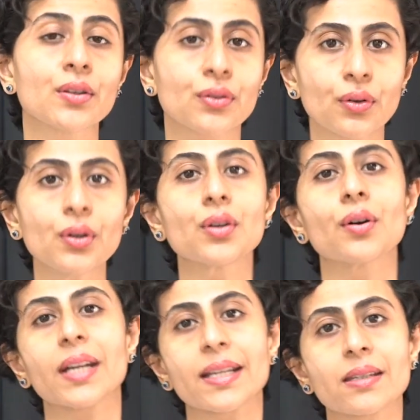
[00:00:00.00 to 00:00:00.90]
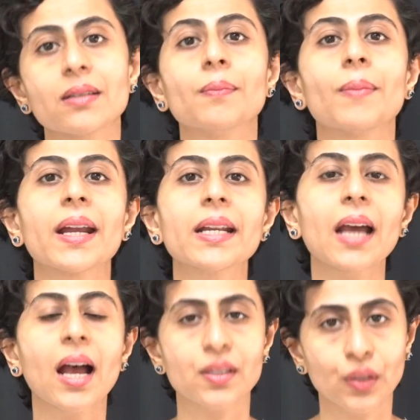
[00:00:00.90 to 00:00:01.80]
So your tester might
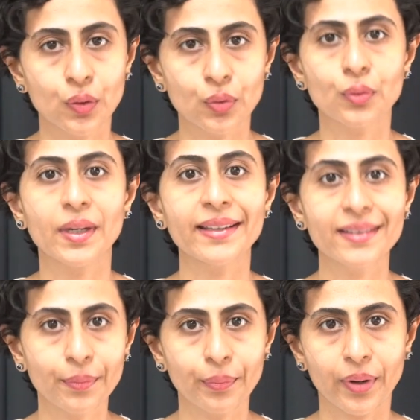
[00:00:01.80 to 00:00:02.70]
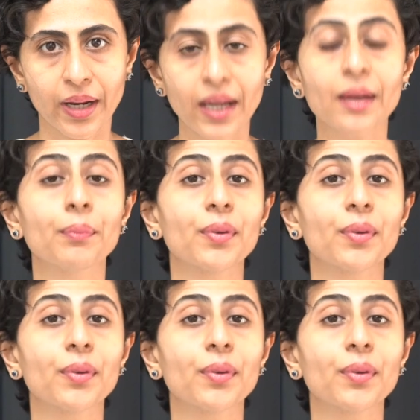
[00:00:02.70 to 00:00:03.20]
ask you to take some break